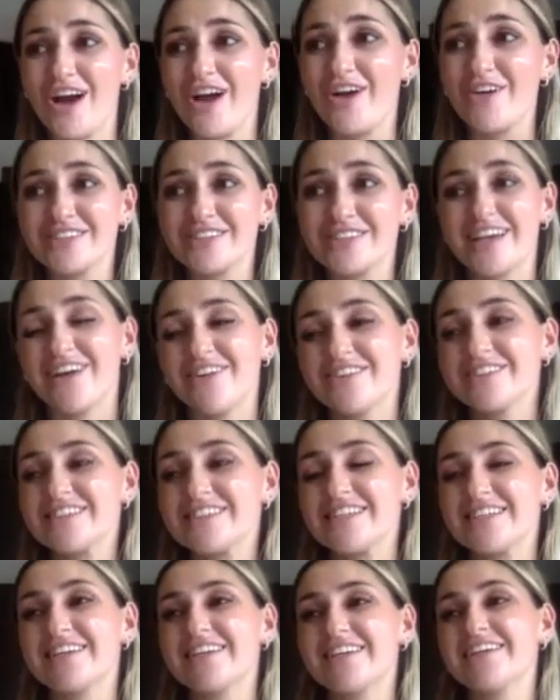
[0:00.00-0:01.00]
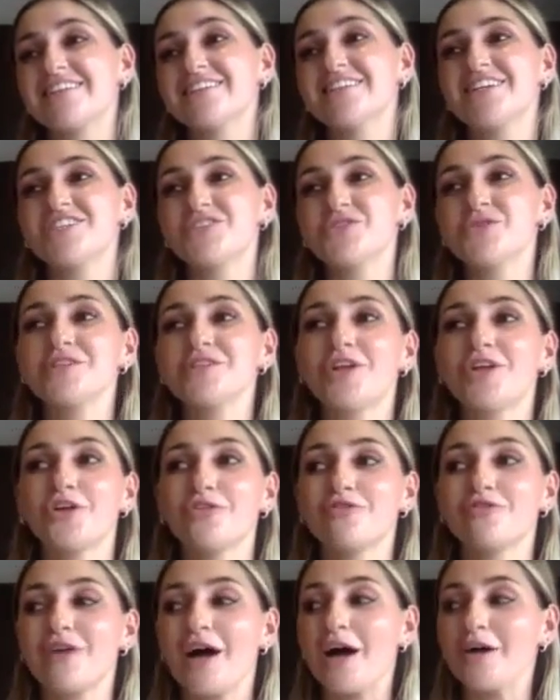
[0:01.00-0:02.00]
I was thinking, because I do a lot
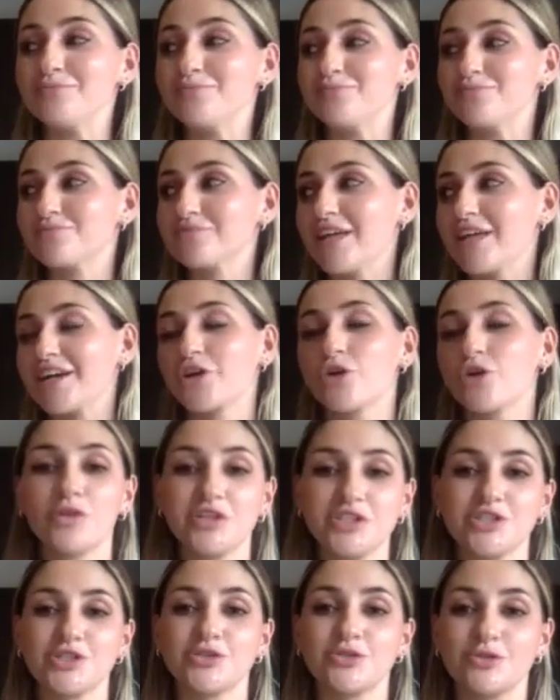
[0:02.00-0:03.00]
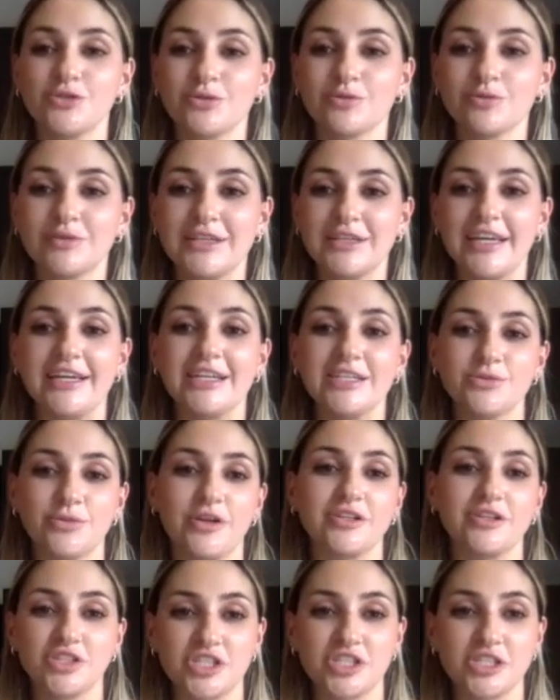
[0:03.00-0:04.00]
of like original gigs where
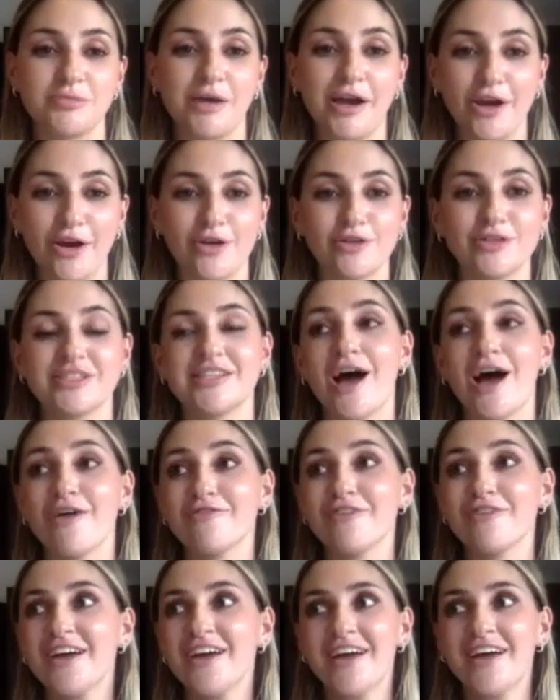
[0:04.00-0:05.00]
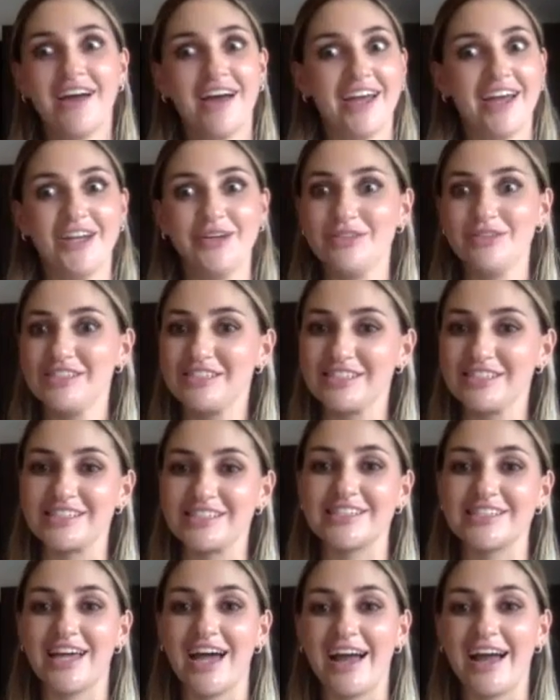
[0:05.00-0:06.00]
it's just my own stuff, and it was
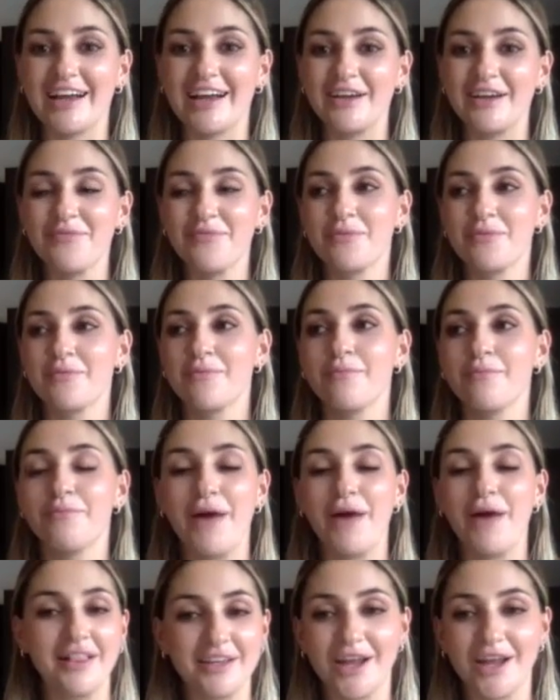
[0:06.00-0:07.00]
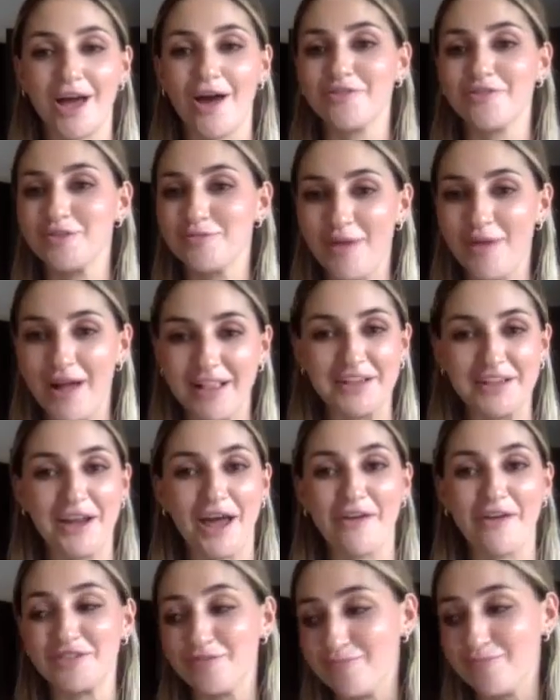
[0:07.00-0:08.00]
just like ballad after ballad
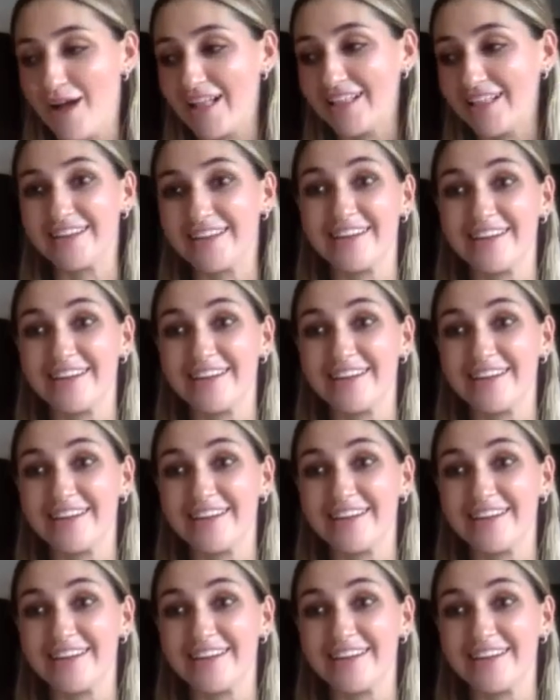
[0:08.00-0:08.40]
after ballad, and